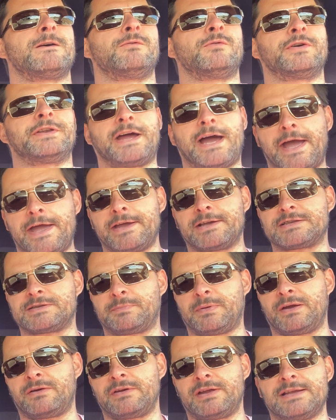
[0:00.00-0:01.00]
what I
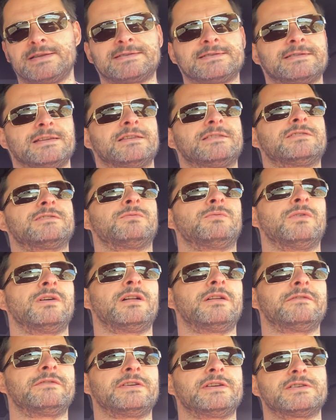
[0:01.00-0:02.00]
experienced at
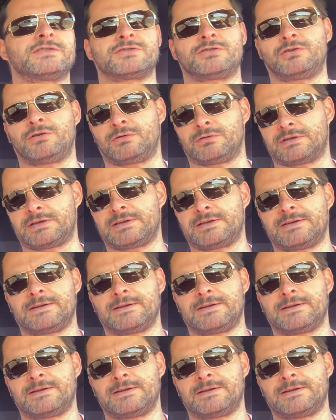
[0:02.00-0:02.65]
12 years old.